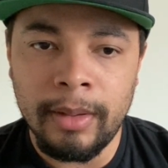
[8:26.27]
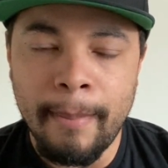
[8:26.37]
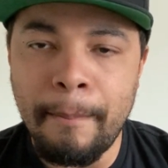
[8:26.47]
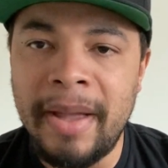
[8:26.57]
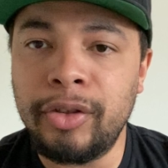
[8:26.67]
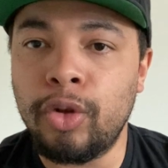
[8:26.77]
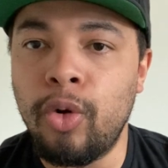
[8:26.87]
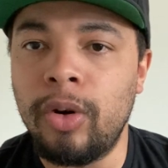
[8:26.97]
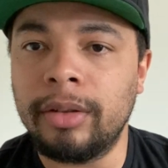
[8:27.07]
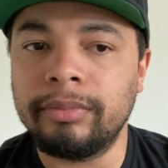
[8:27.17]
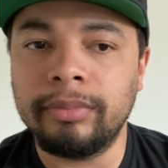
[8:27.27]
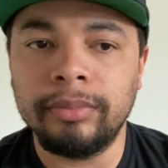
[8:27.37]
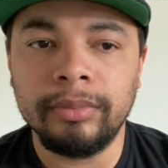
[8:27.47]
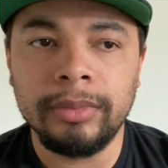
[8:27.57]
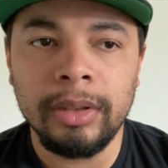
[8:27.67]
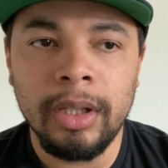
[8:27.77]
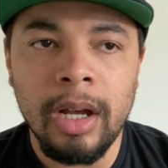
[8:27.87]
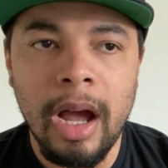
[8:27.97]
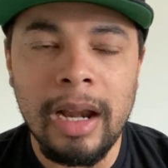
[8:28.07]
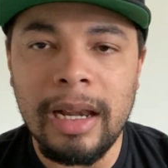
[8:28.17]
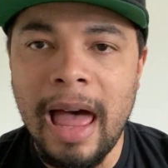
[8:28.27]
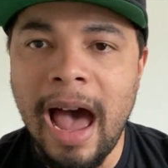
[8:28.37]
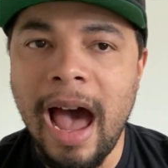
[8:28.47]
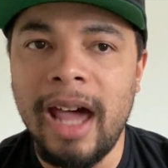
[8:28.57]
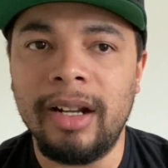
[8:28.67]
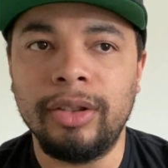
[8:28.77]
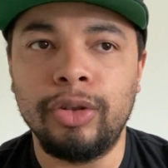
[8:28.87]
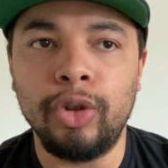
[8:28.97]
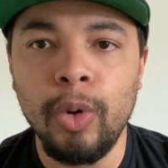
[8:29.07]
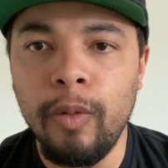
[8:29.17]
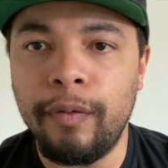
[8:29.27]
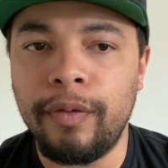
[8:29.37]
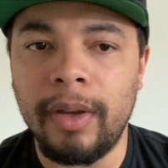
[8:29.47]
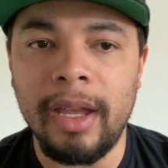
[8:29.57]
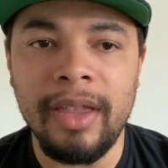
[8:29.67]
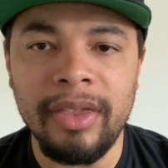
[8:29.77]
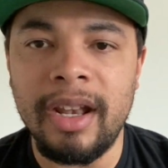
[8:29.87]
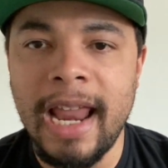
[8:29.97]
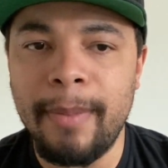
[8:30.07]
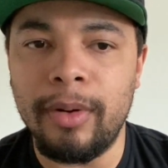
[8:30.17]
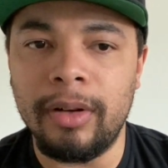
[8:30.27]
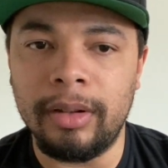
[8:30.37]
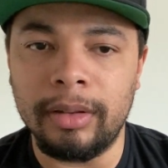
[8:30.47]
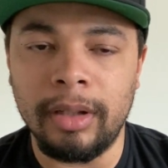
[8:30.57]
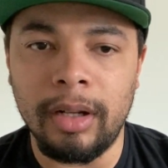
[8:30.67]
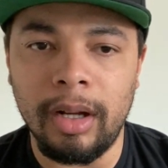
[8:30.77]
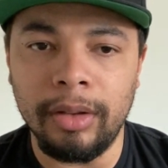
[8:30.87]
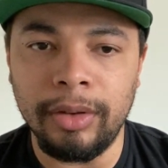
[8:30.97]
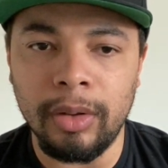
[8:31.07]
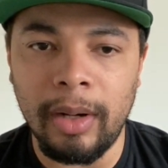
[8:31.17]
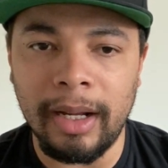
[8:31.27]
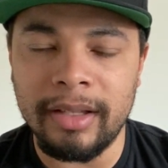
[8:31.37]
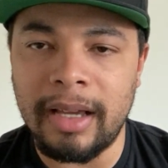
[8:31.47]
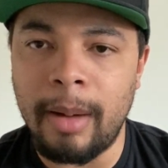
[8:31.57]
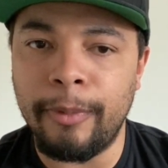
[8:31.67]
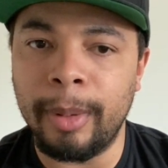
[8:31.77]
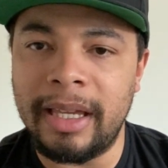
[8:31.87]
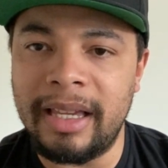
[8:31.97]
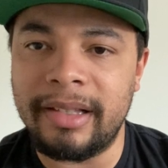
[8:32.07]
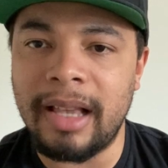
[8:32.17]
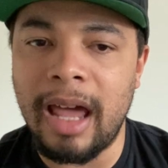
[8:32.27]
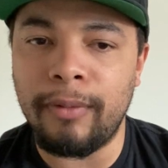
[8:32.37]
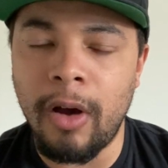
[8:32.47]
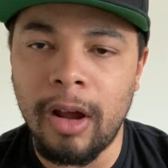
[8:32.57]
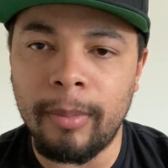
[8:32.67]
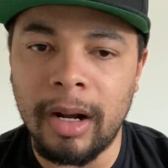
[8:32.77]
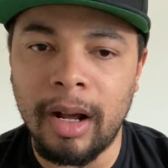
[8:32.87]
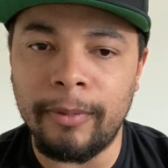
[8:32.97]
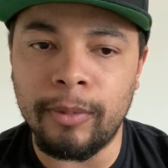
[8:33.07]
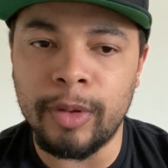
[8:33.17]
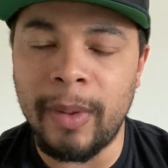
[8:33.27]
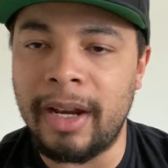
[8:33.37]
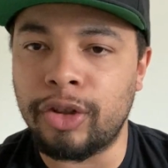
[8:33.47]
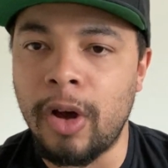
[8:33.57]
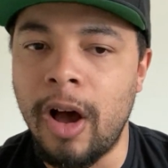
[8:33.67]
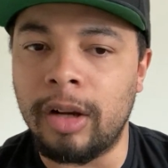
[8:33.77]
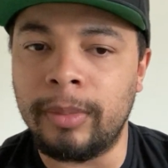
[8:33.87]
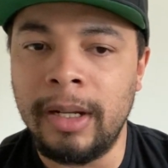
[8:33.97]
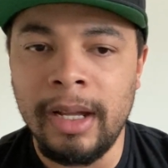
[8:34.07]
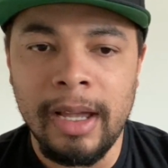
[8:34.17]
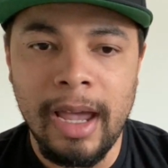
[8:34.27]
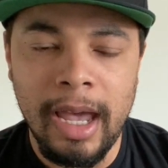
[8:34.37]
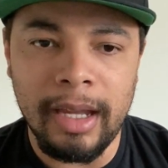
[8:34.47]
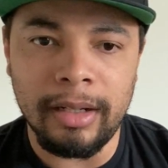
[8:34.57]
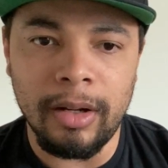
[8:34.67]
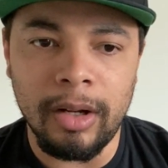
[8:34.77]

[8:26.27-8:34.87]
mentored a lot of youth in the neighborhood. Like I said, I'm from the east side of Harlem. I come from Spanish Harlem, and